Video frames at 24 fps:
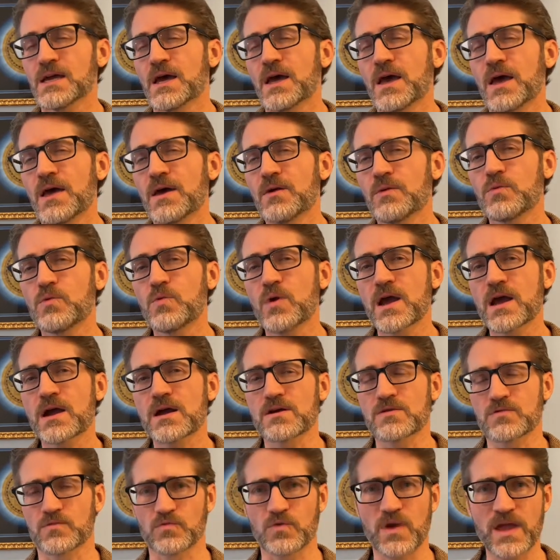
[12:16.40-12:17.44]

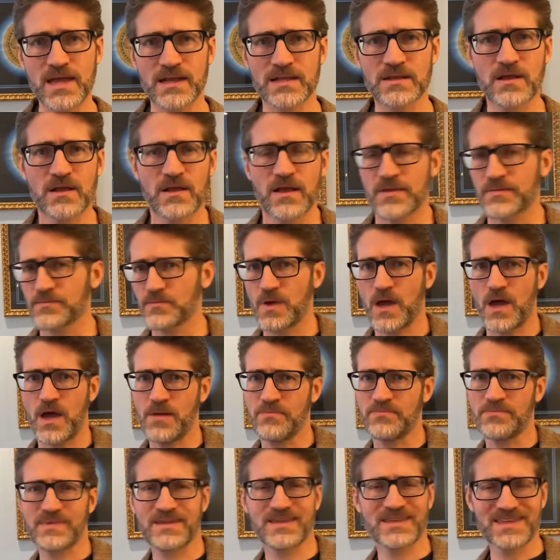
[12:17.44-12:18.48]
where Rin,
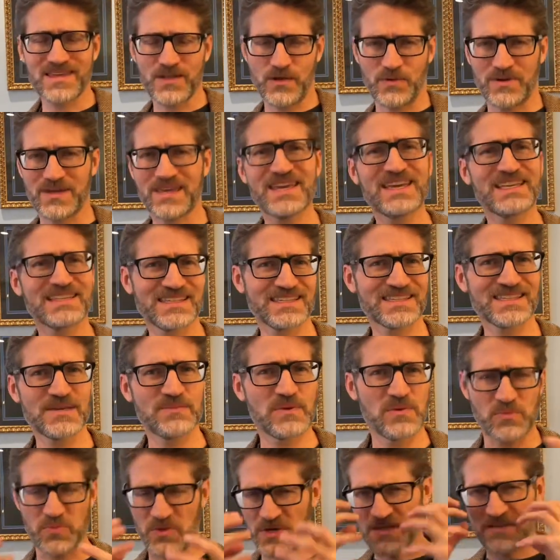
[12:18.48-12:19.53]
kisses him
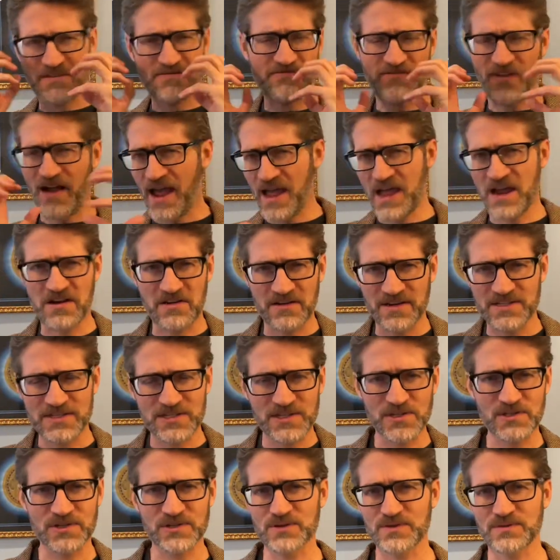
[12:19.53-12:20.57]
and breathes fire
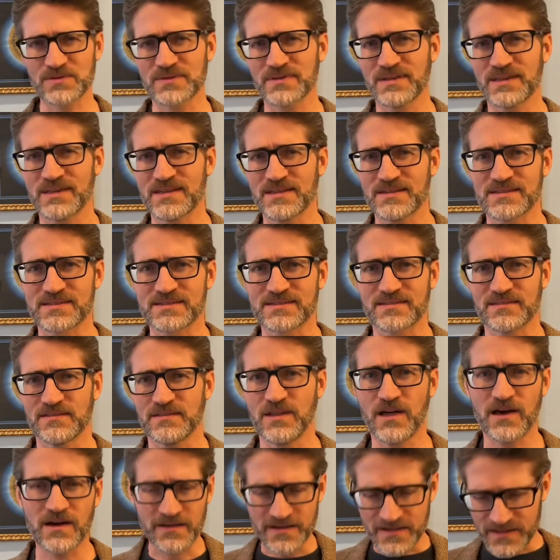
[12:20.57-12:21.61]
into his
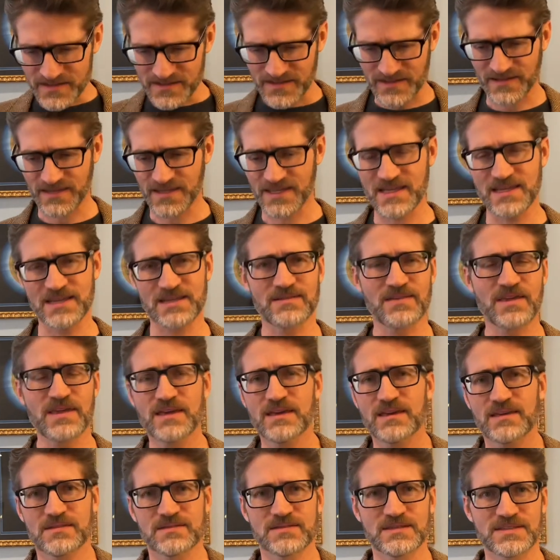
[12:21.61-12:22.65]
lungs, and he
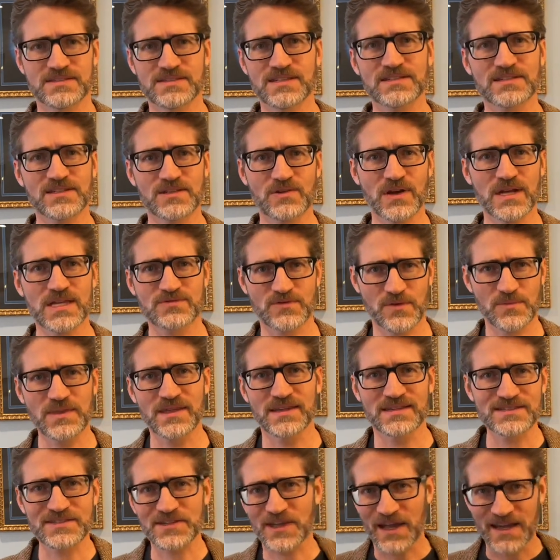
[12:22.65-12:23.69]
disintegrates from the
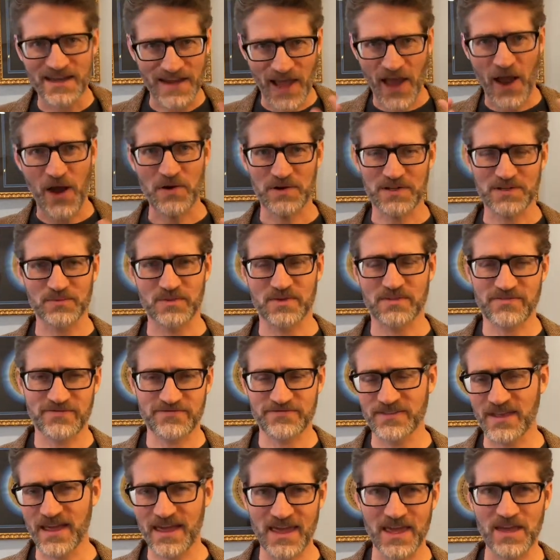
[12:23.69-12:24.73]
inside out with
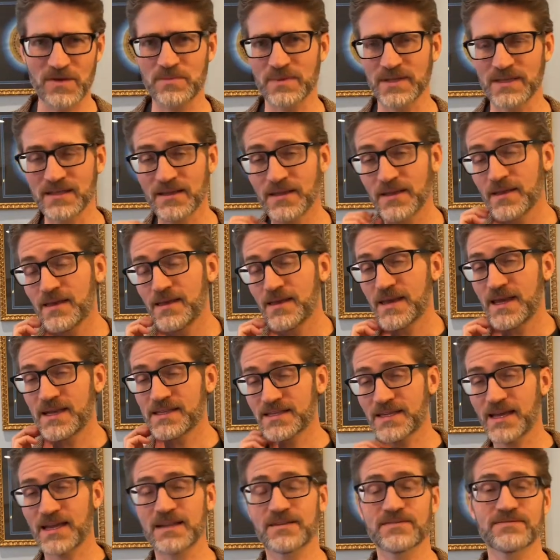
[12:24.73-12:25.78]
flame, and it's
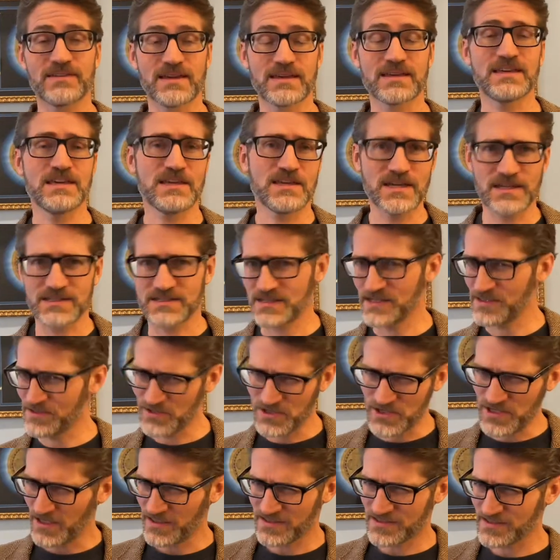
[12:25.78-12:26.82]
kind of like he gets his
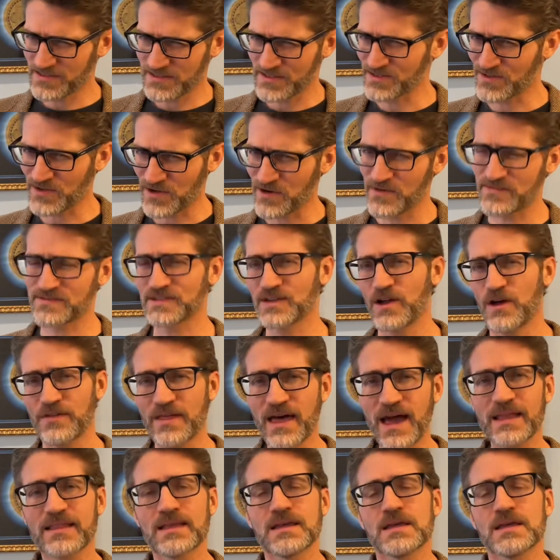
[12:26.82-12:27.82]
just deserves and all that.